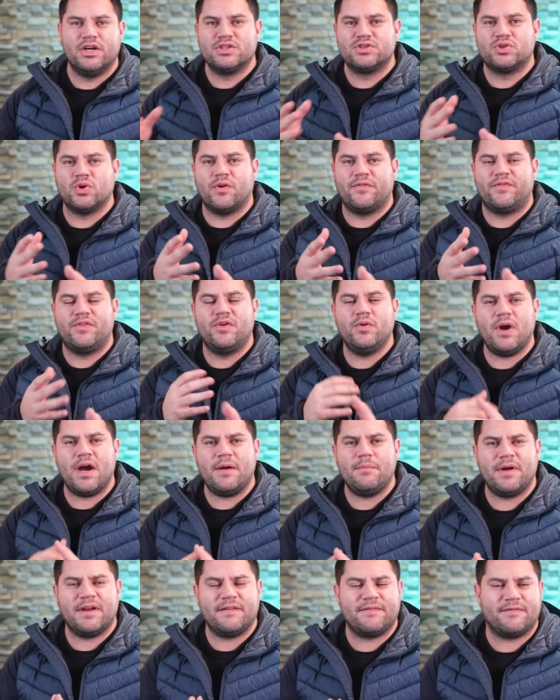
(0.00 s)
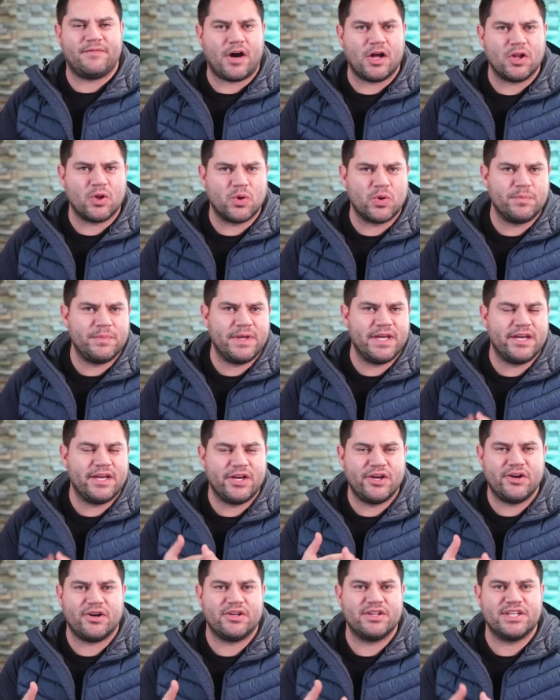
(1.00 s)
So if you have been following me
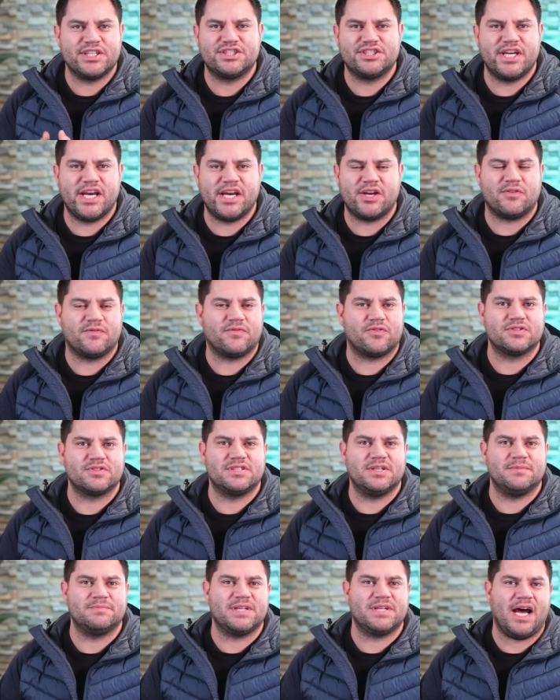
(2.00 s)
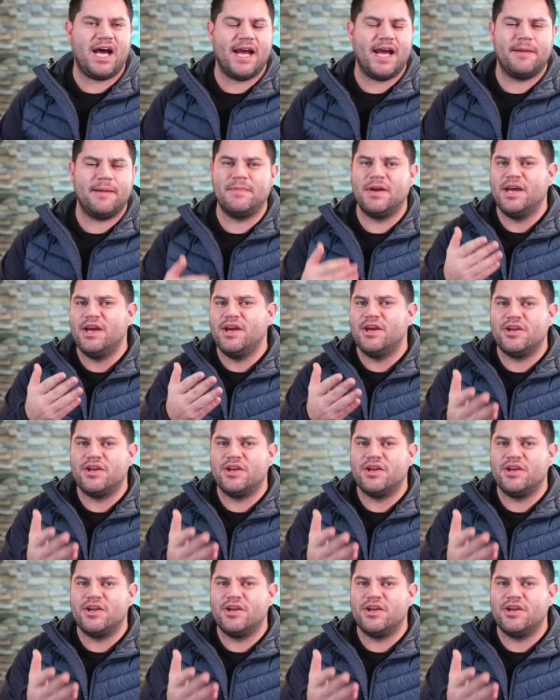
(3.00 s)
here on this channel for some time,